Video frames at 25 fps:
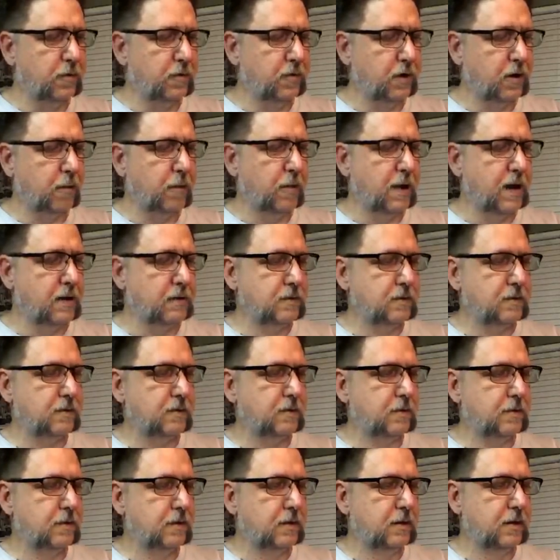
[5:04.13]
it around.
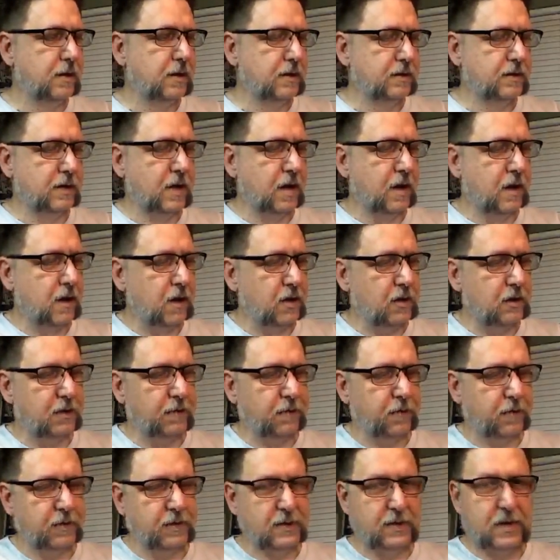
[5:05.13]
It's got all
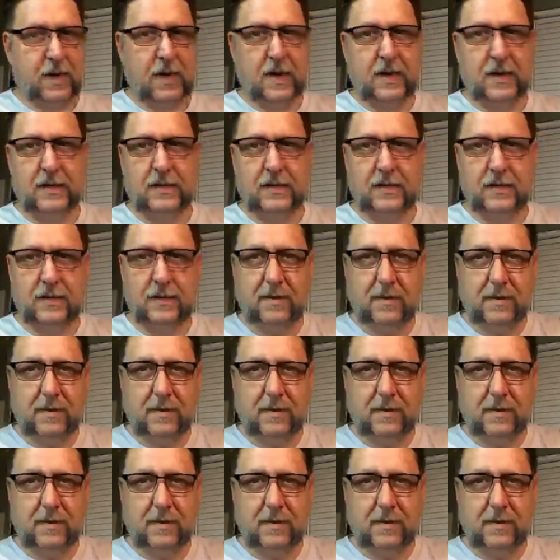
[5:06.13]
different size